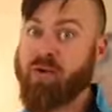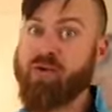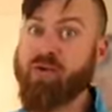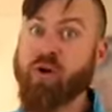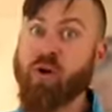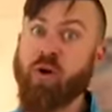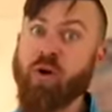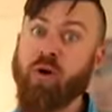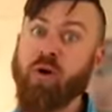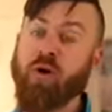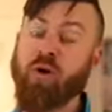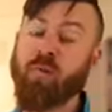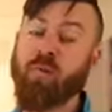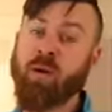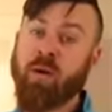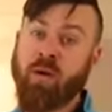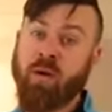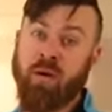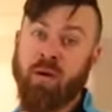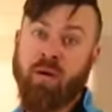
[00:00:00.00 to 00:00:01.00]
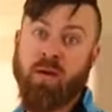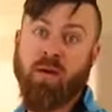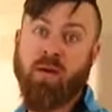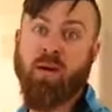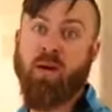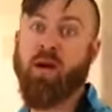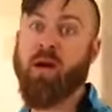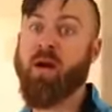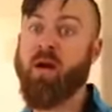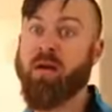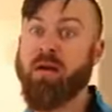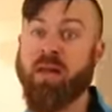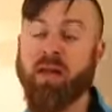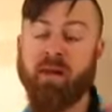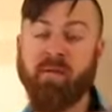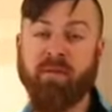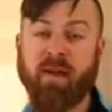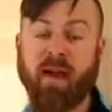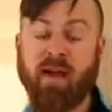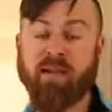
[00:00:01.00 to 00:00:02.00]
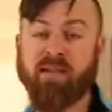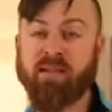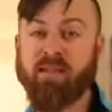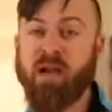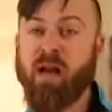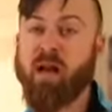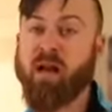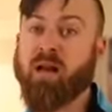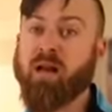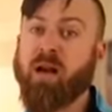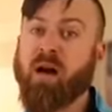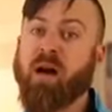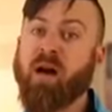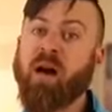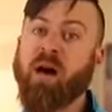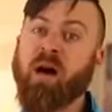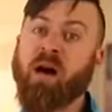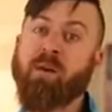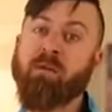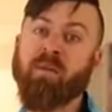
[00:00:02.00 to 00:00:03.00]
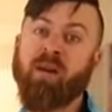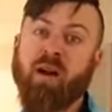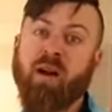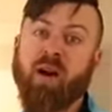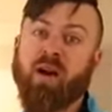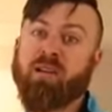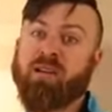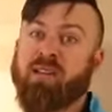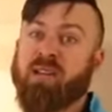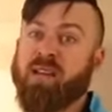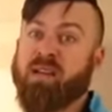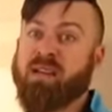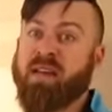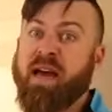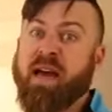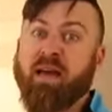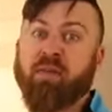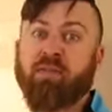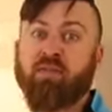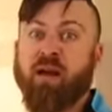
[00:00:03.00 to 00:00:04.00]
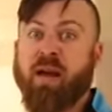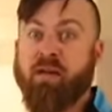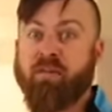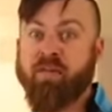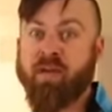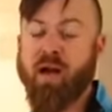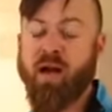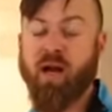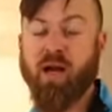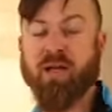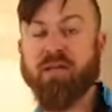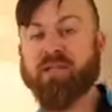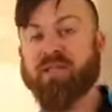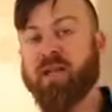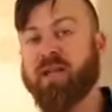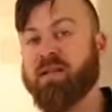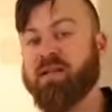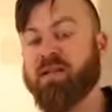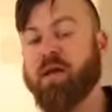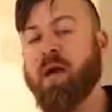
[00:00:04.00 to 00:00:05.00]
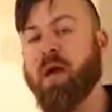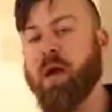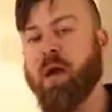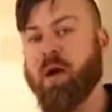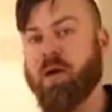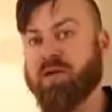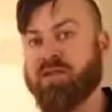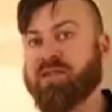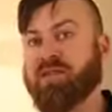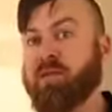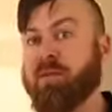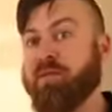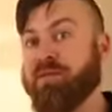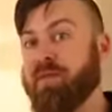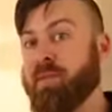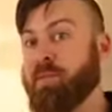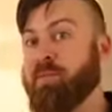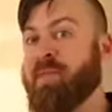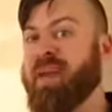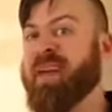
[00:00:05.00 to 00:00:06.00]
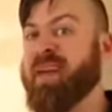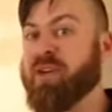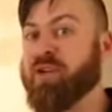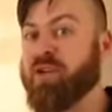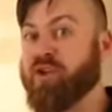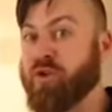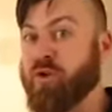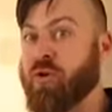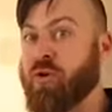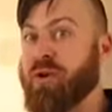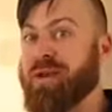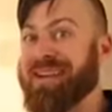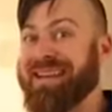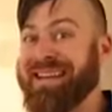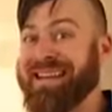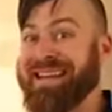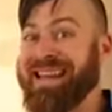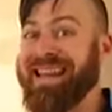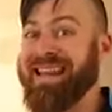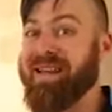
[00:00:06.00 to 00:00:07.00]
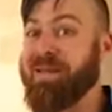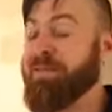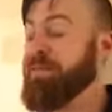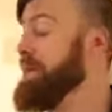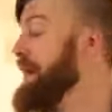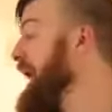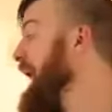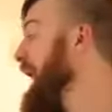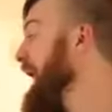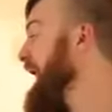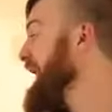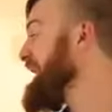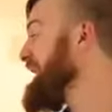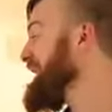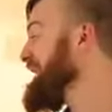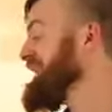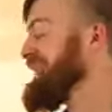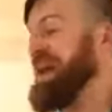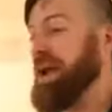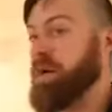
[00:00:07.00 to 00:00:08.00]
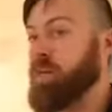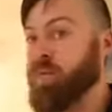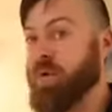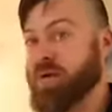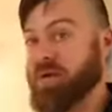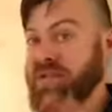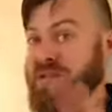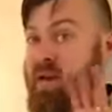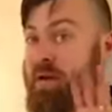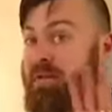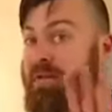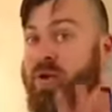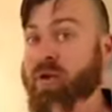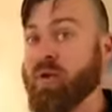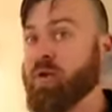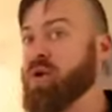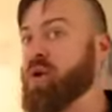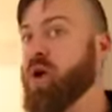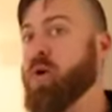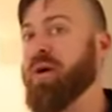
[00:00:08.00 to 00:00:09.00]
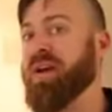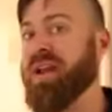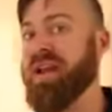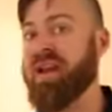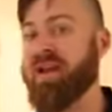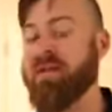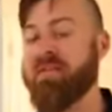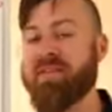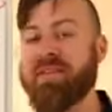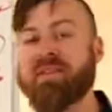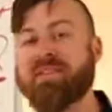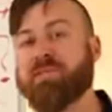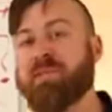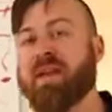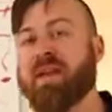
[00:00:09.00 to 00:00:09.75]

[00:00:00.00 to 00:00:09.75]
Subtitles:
Dome, nativeads.com, Content Ad, Rev Content, are some of the major native ad networks. Now, if you don't know what any of this